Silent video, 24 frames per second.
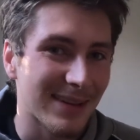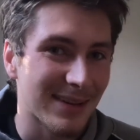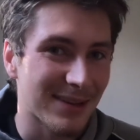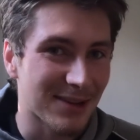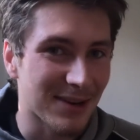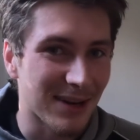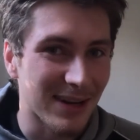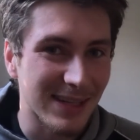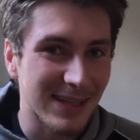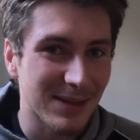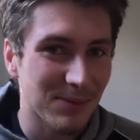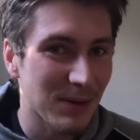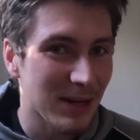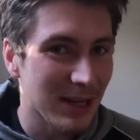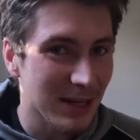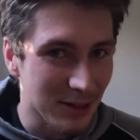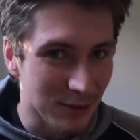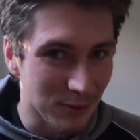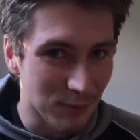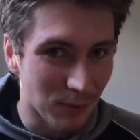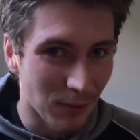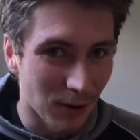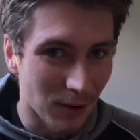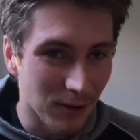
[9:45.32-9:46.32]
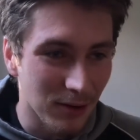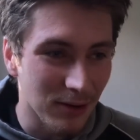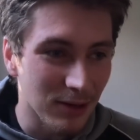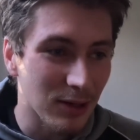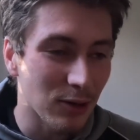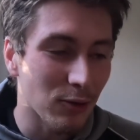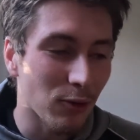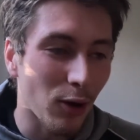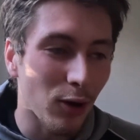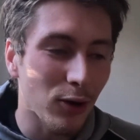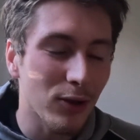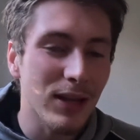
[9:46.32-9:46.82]
Trust me, you won't.
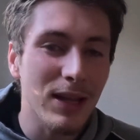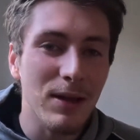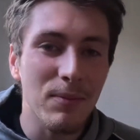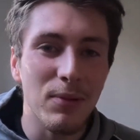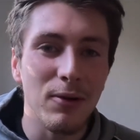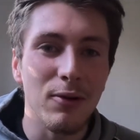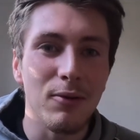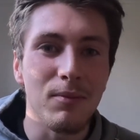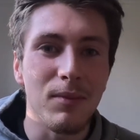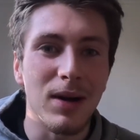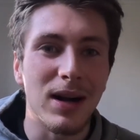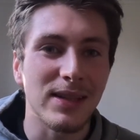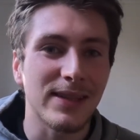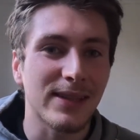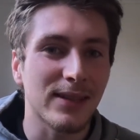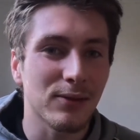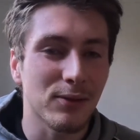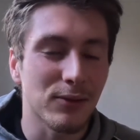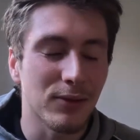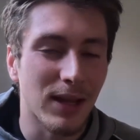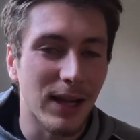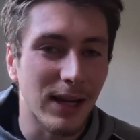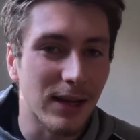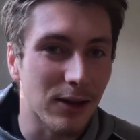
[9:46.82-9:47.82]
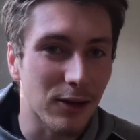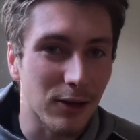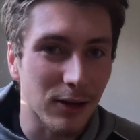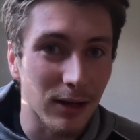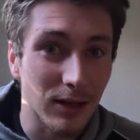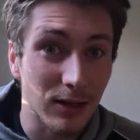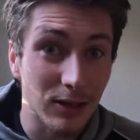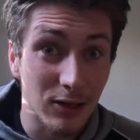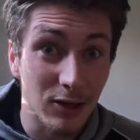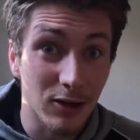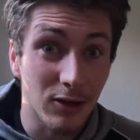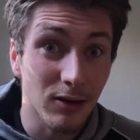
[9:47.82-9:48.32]
You only build muscle that you
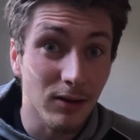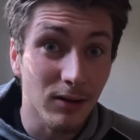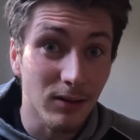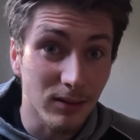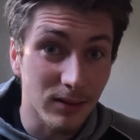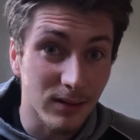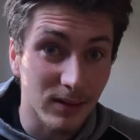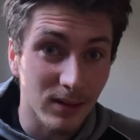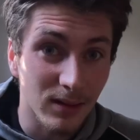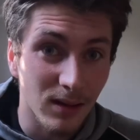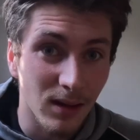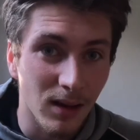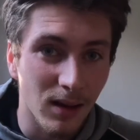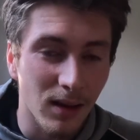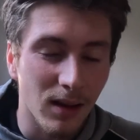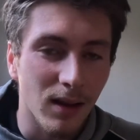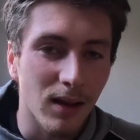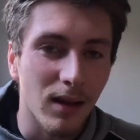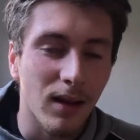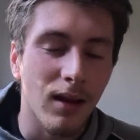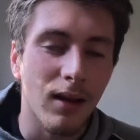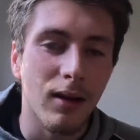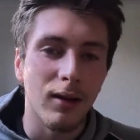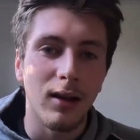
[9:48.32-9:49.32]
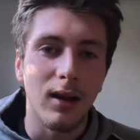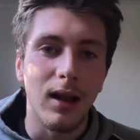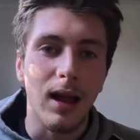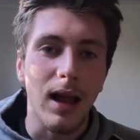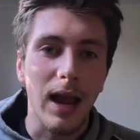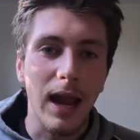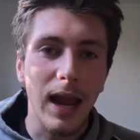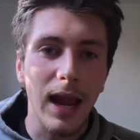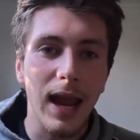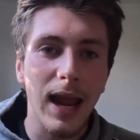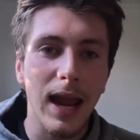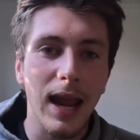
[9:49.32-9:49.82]
can use.
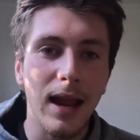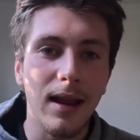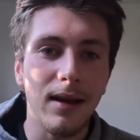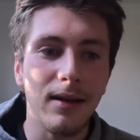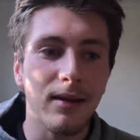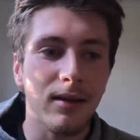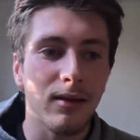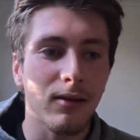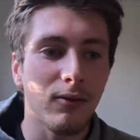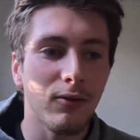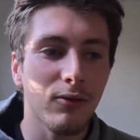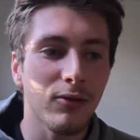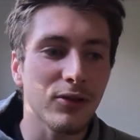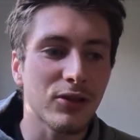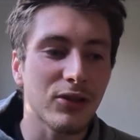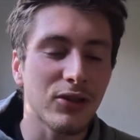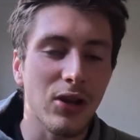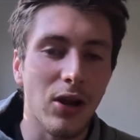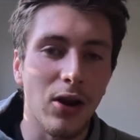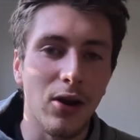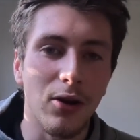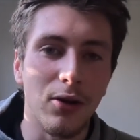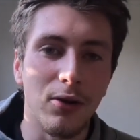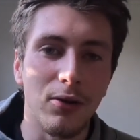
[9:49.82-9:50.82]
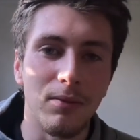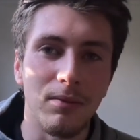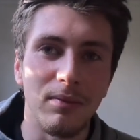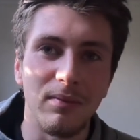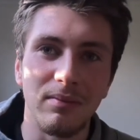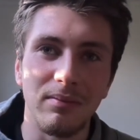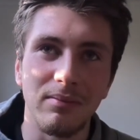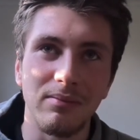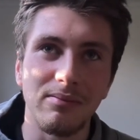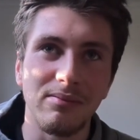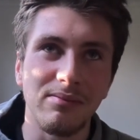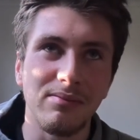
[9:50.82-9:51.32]
And also,
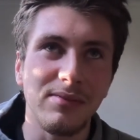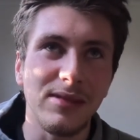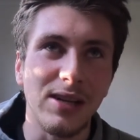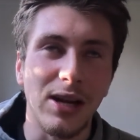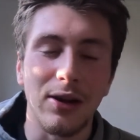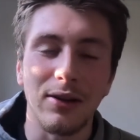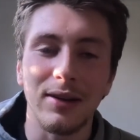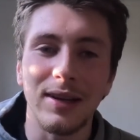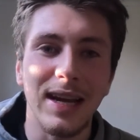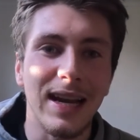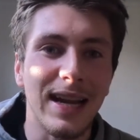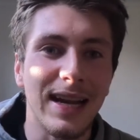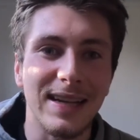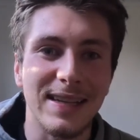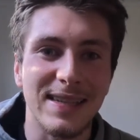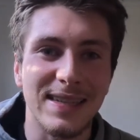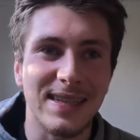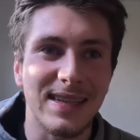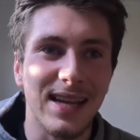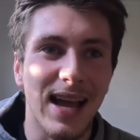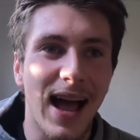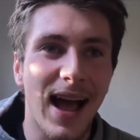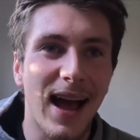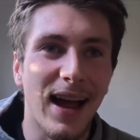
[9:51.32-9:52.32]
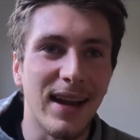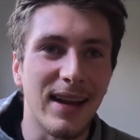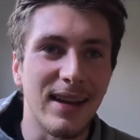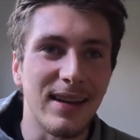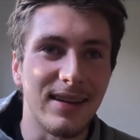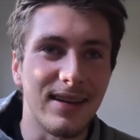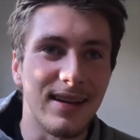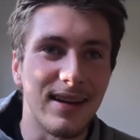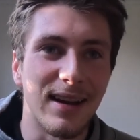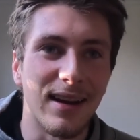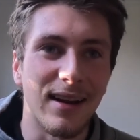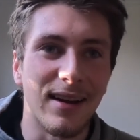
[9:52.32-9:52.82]
getting
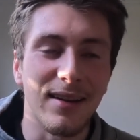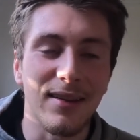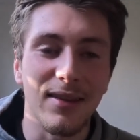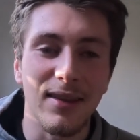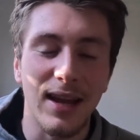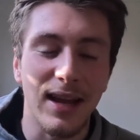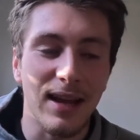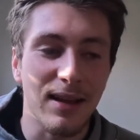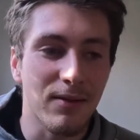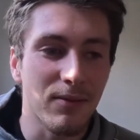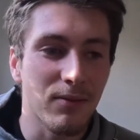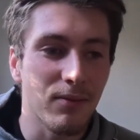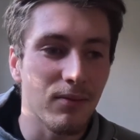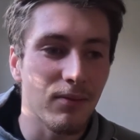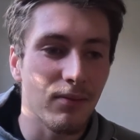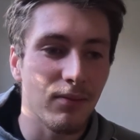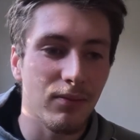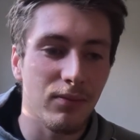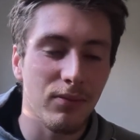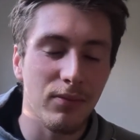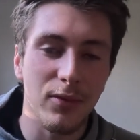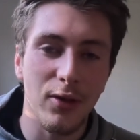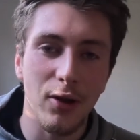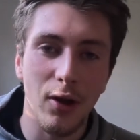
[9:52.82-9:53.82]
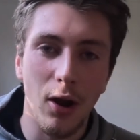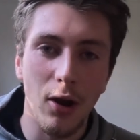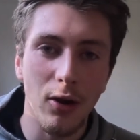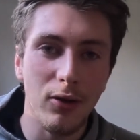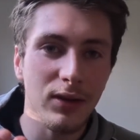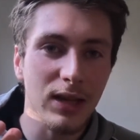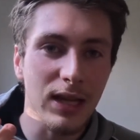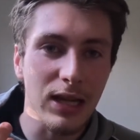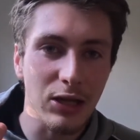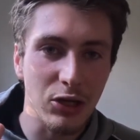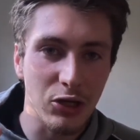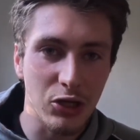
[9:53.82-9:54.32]
started, the
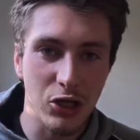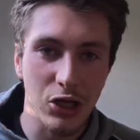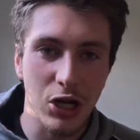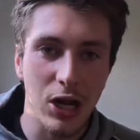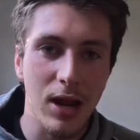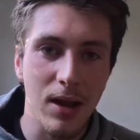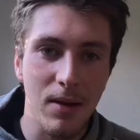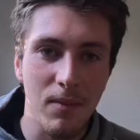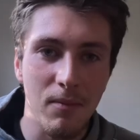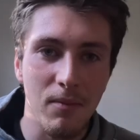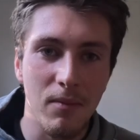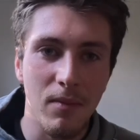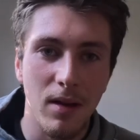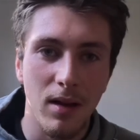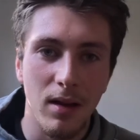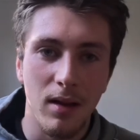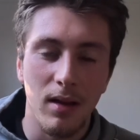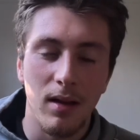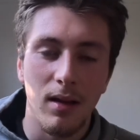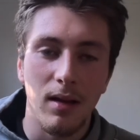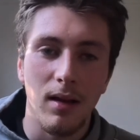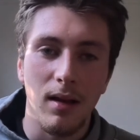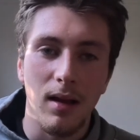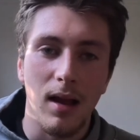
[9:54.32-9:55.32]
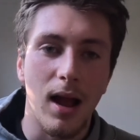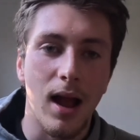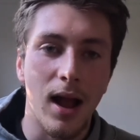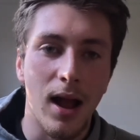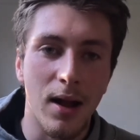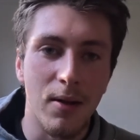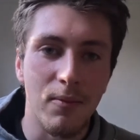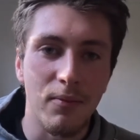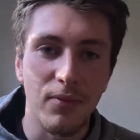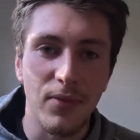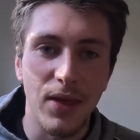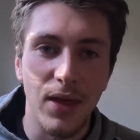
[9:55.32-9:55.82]
only gym
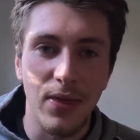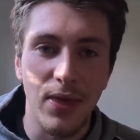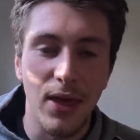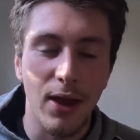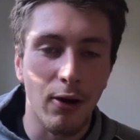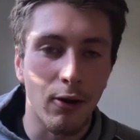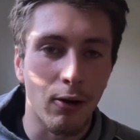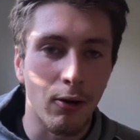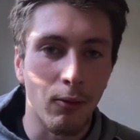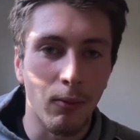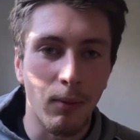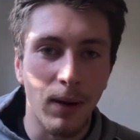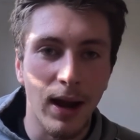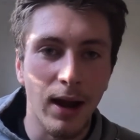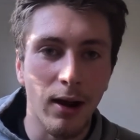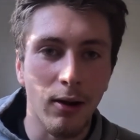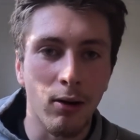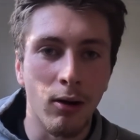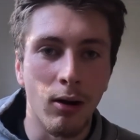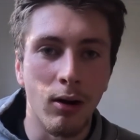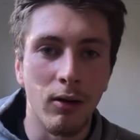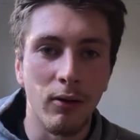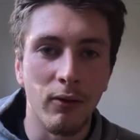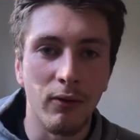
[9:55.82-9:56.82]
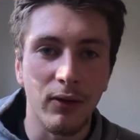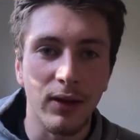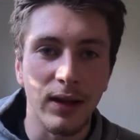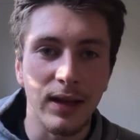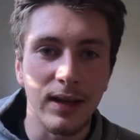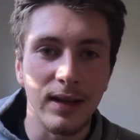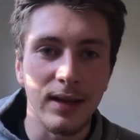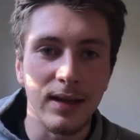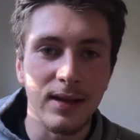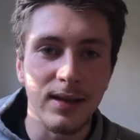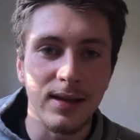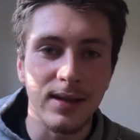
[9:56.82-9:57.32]
that they're aware of
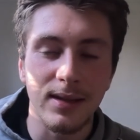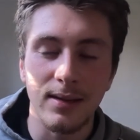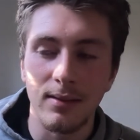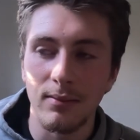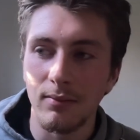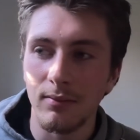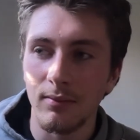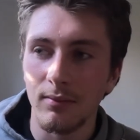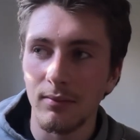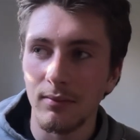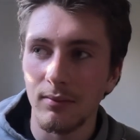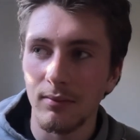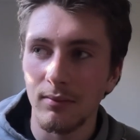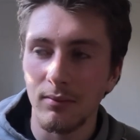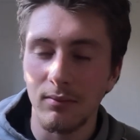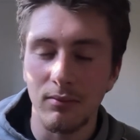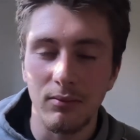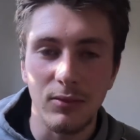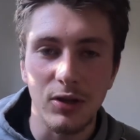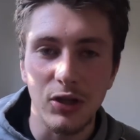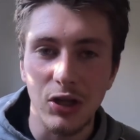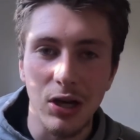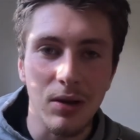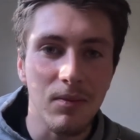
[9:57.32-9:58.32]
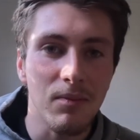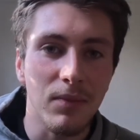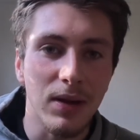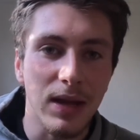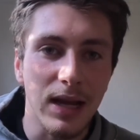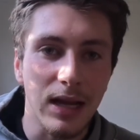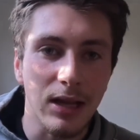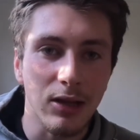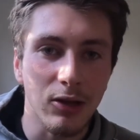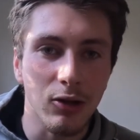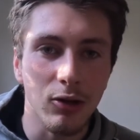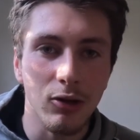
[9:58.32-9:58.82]
is gym
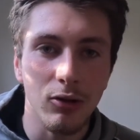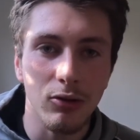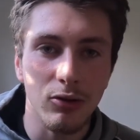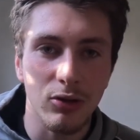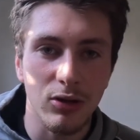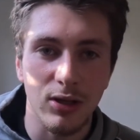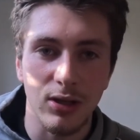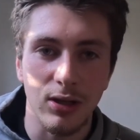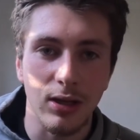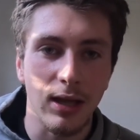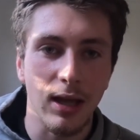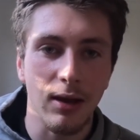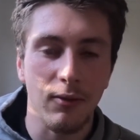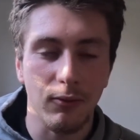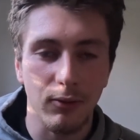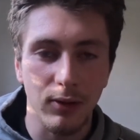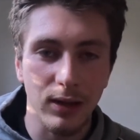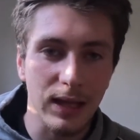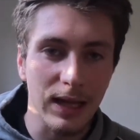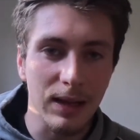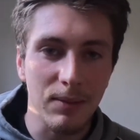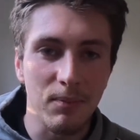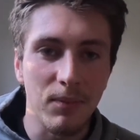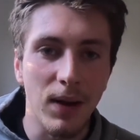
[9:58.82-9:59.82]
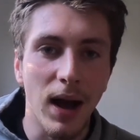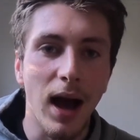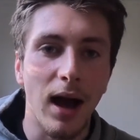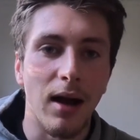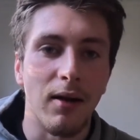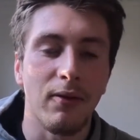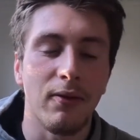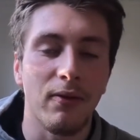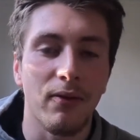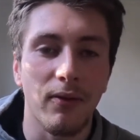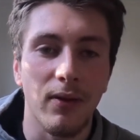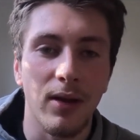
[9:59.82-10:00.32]
being used to get really
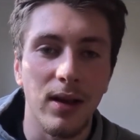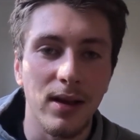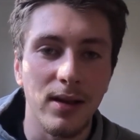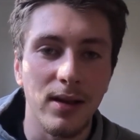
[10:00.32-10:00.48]
buff.